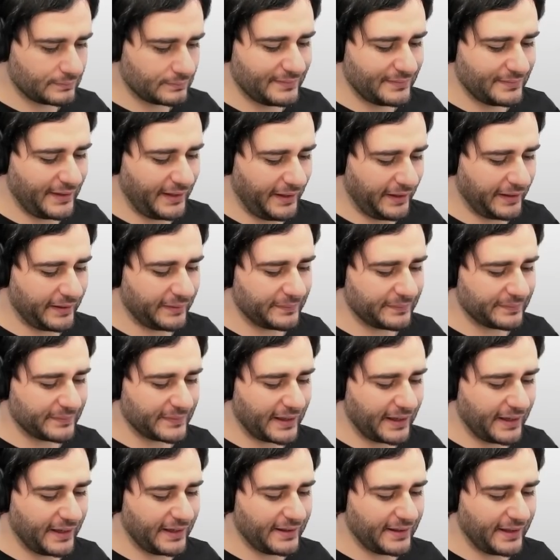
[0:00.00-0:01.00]
Yeah,
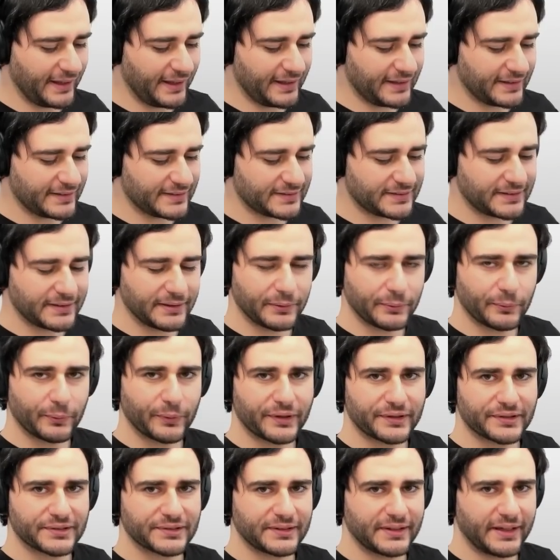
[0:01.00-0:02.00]
I think it still
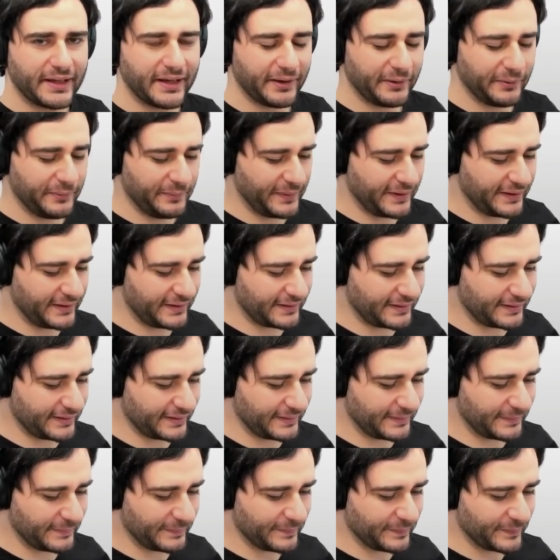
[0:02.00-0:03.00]
works now, but
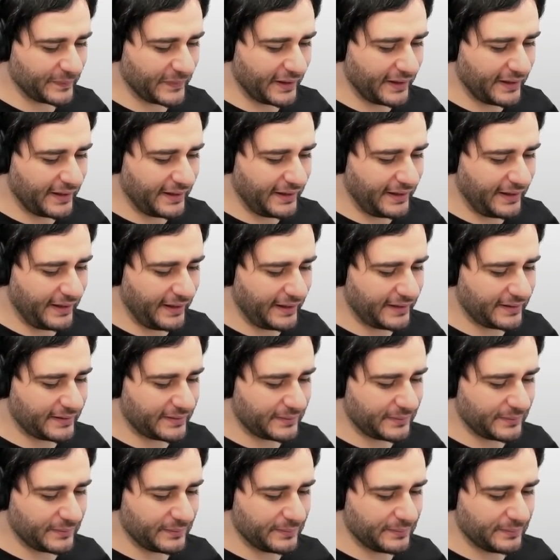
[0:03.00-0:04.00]
it
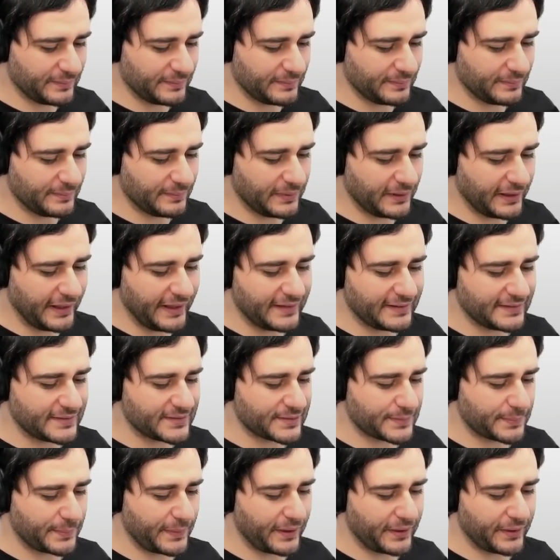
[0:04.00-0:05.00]

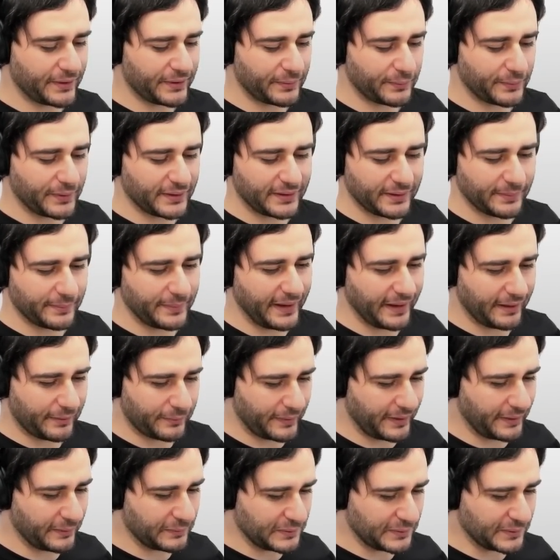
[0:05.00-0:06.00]
blends better with the
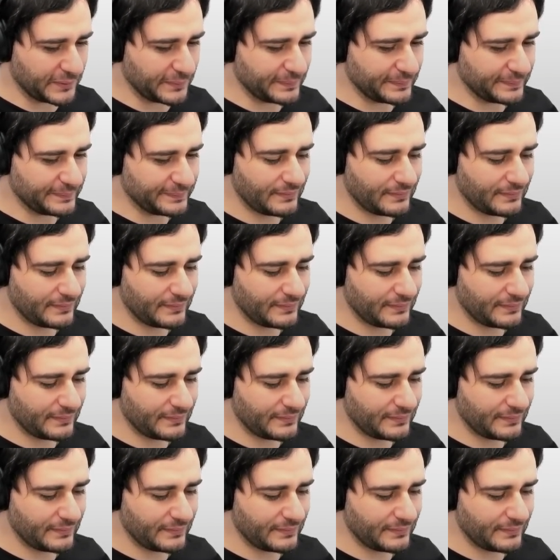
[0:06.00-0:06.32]
background.